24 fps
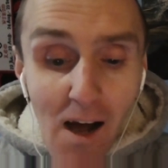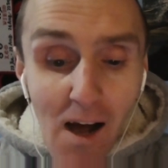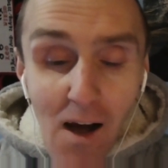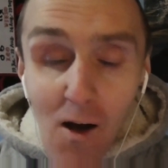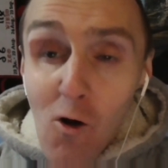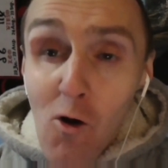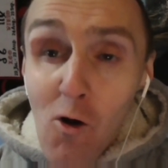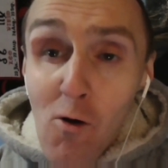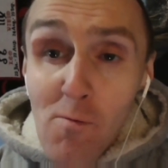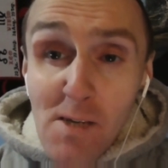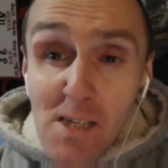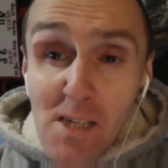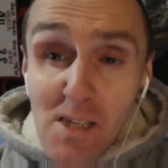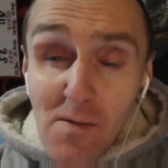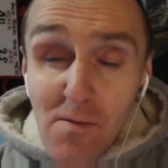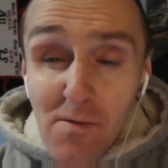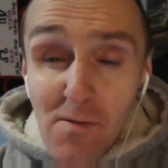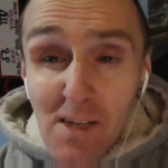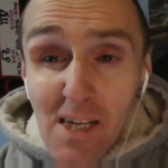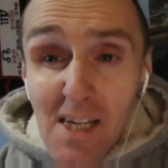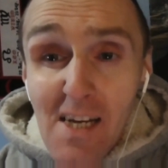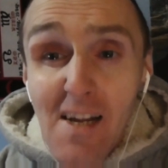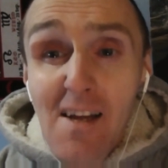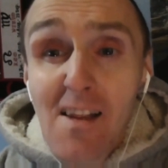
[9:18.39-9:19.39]
I hope you
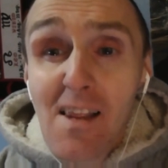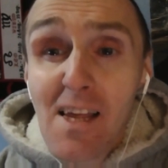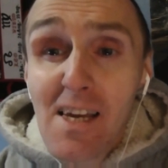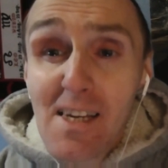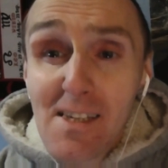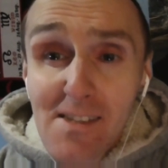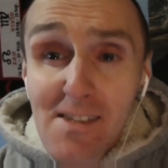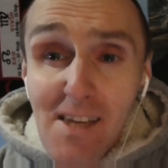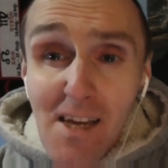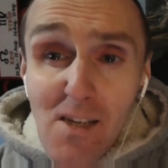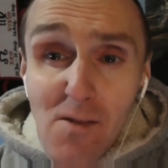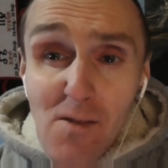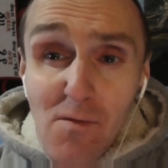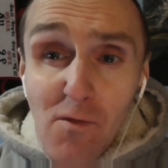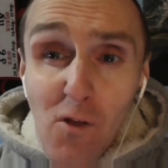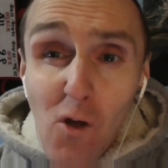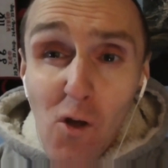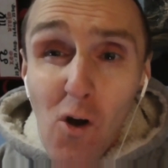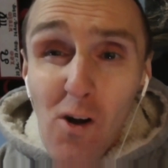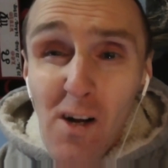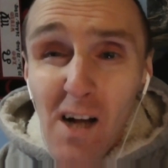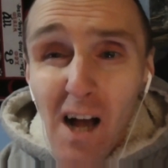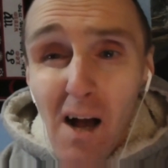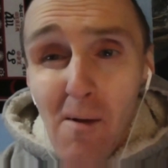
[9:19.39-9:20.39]
have kind of liked this
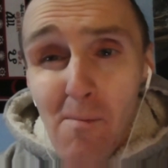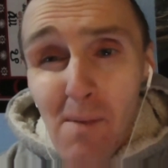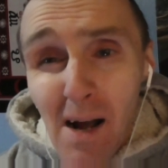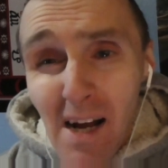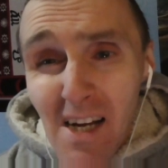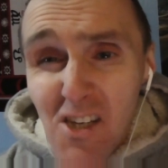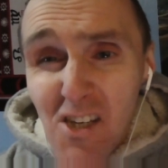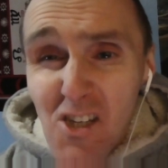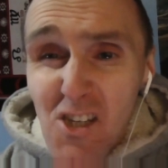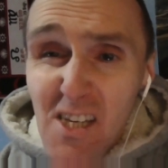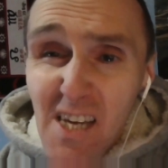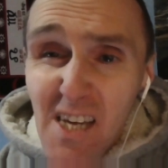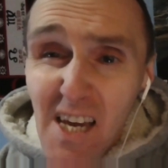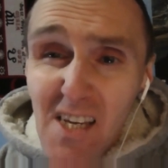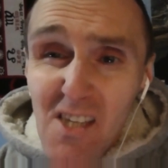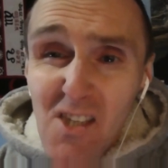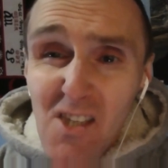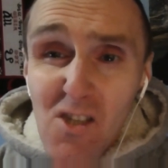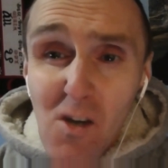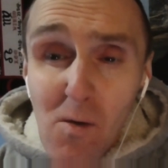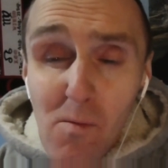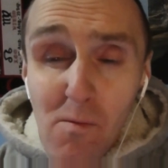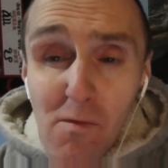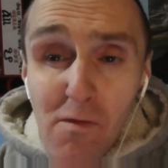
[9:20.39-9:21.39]
vlog. I managed to get
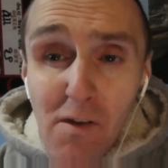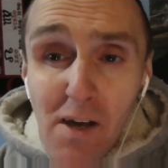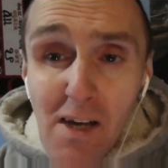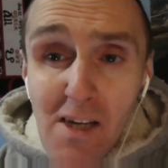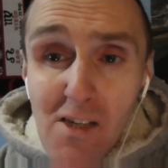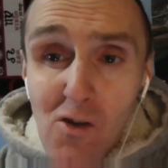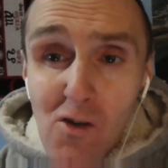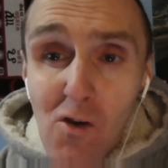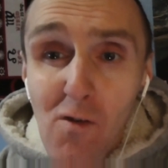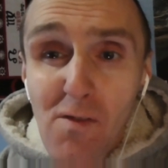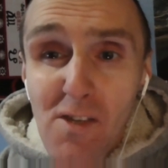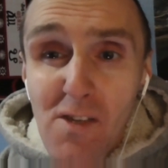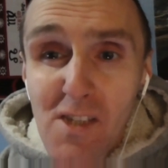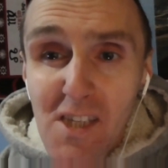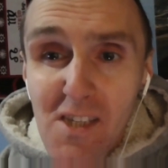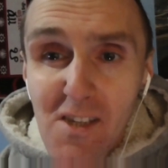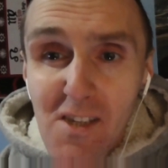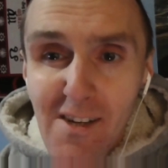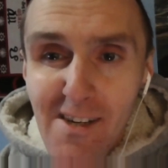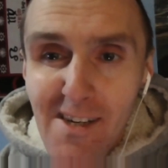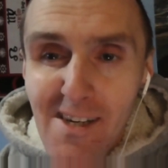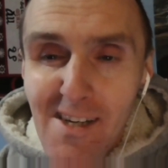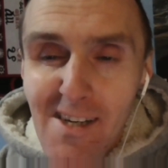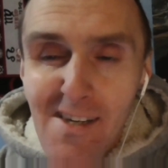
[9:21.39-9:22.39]
some things obviously
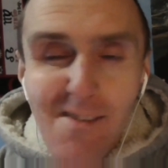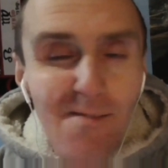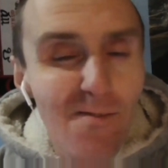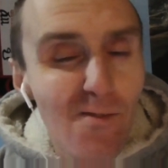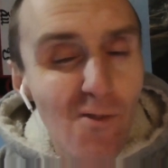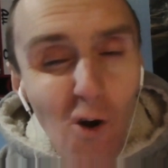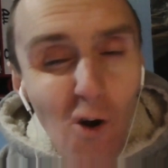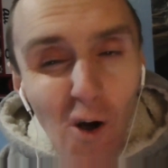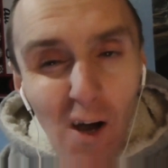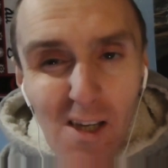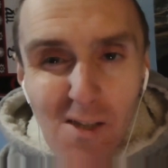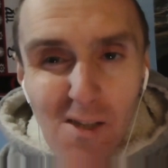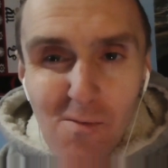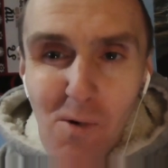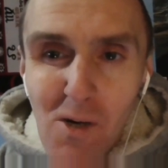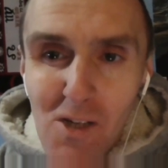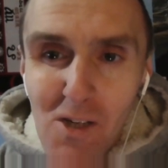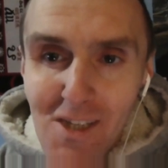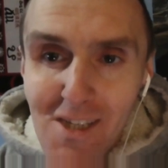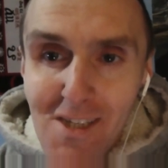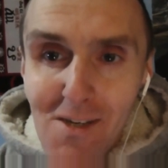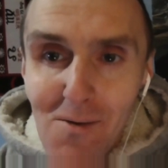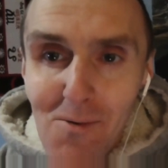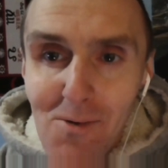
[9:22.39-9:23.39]
done in it, not as
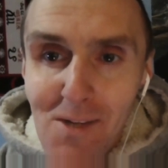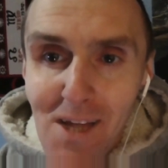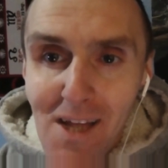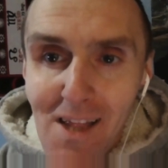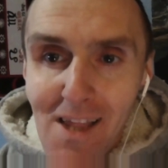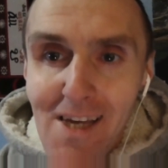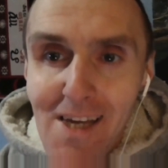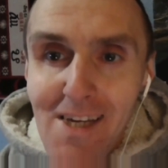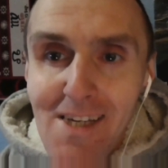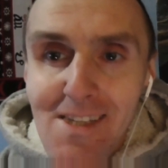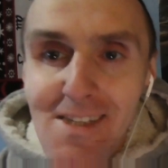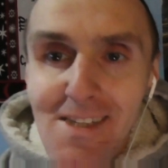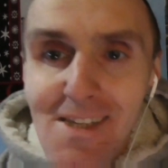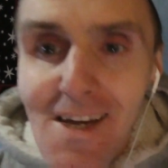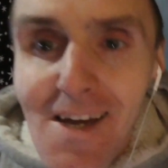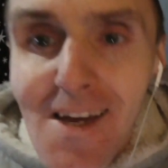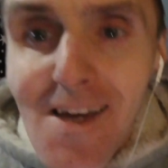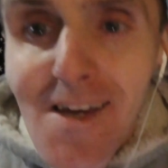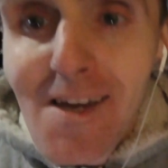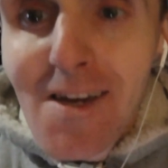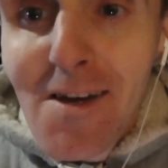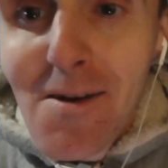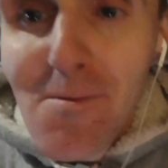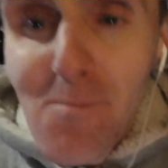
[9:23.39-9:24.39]
much as I would have liked,
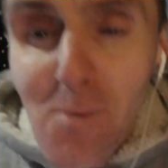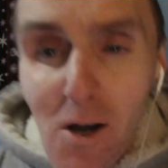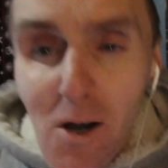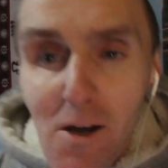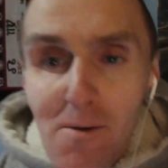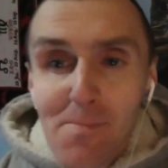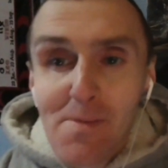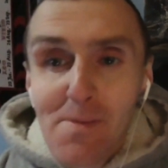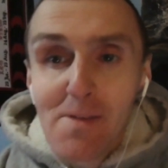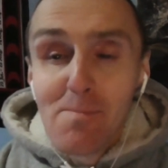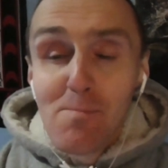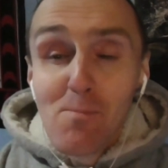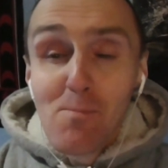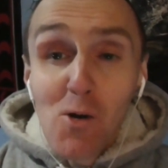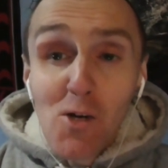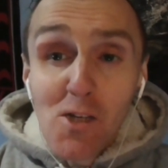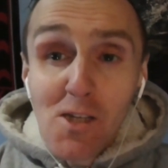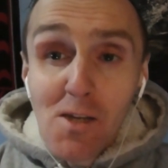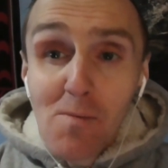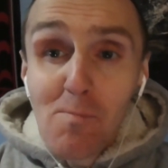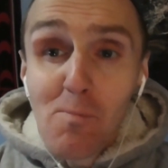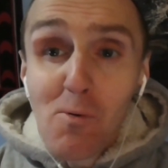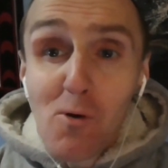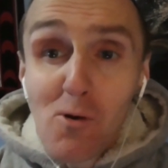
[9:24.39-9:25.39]
but
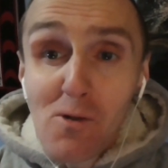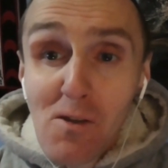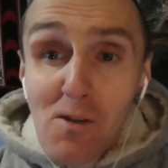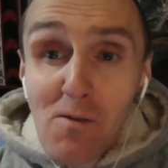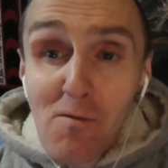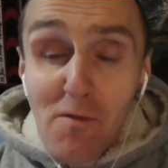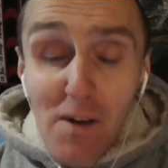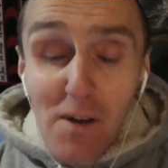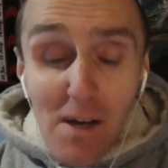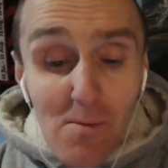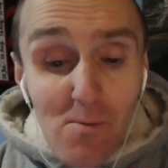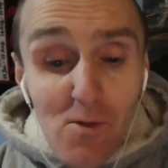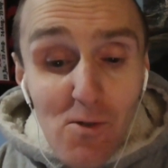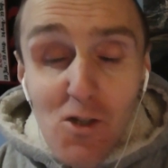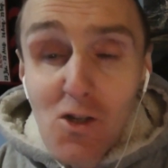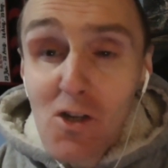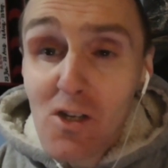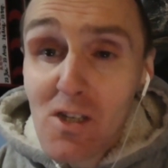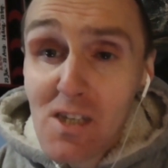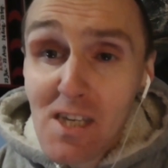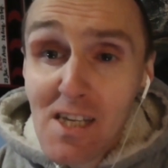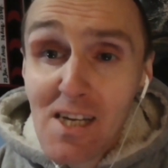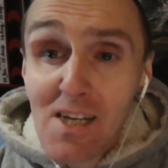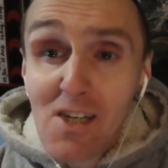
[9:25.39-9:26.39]
most important thing was
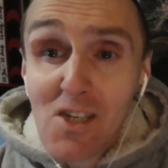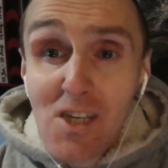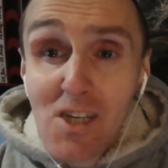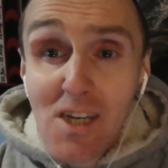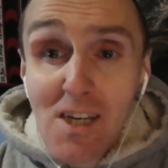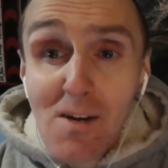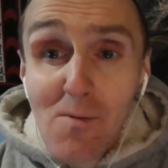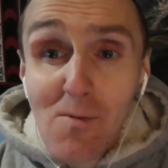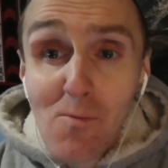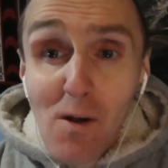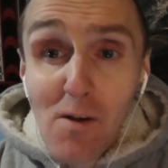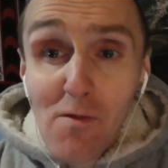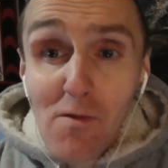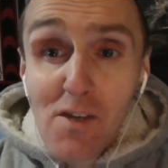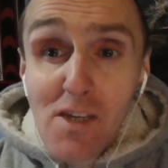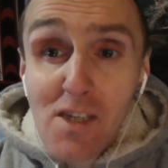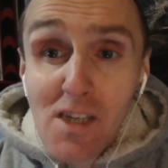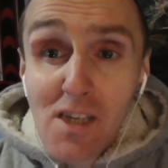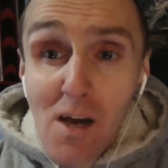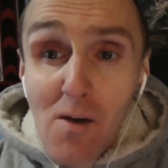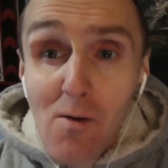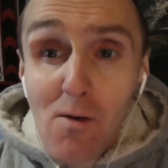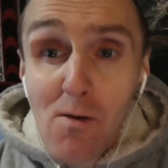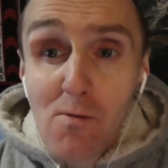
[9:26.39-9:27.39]
just kind of sharing with you
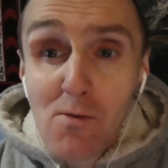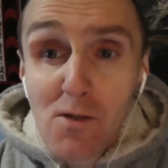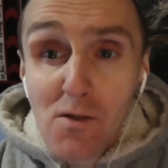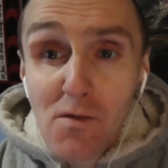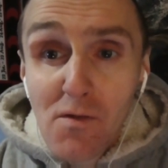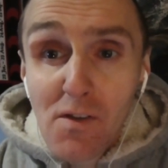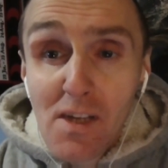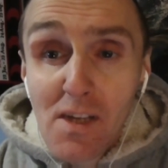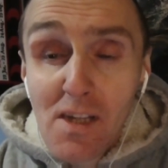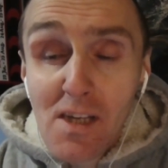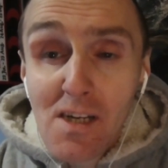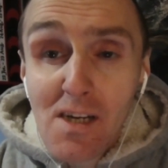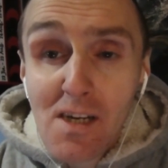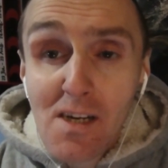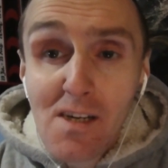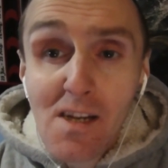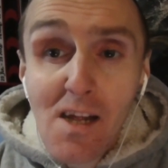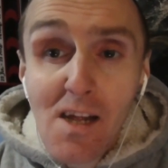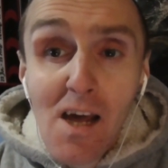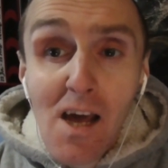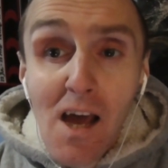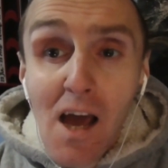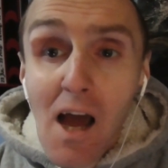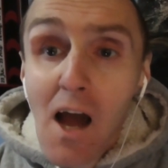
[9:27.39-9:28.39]
how I was feeling and
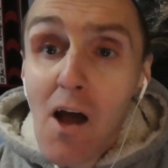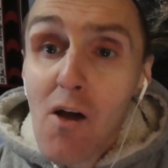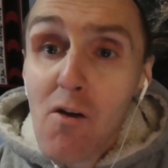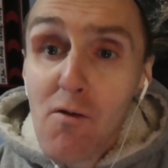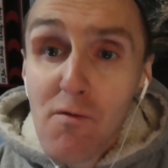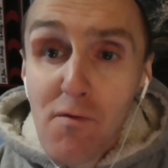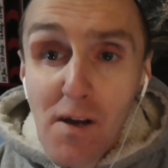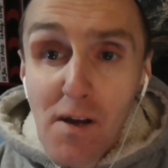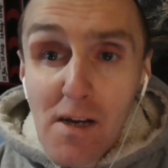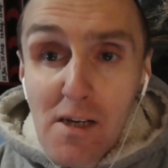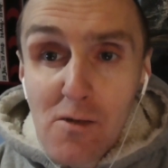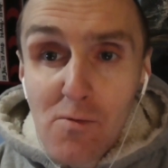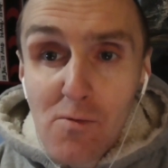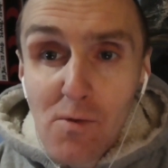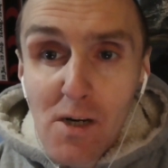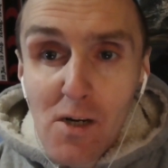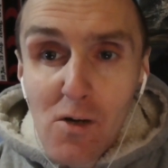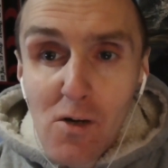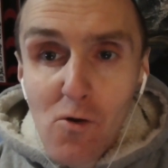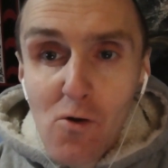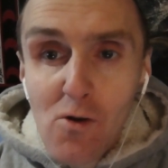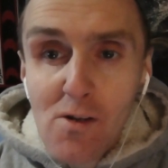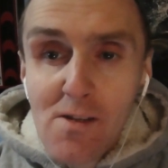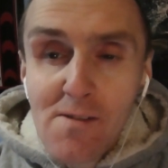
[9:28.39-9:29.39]
how things were
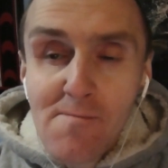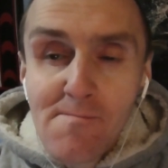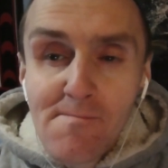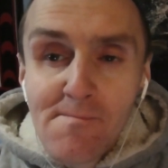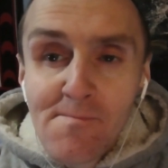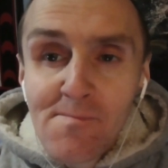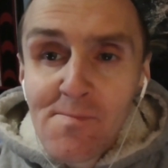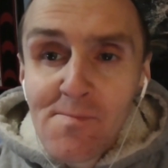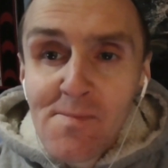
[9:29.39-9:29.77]
going.